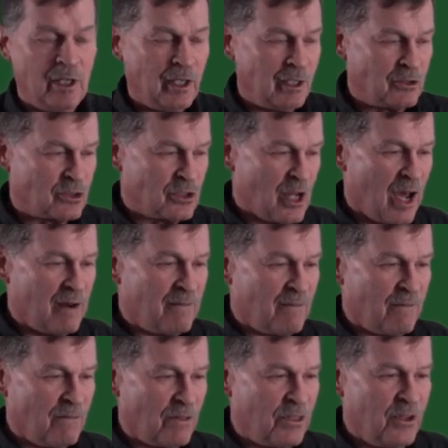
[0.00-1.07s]
It's not
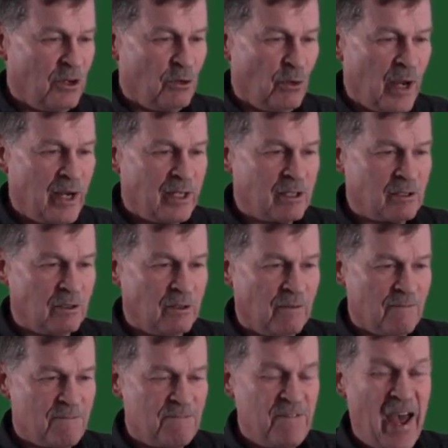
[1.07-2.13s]

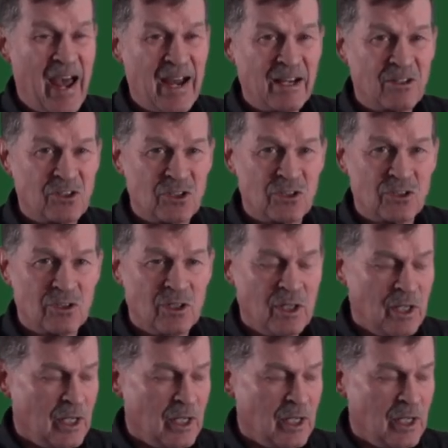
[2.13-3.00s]
theoretical facts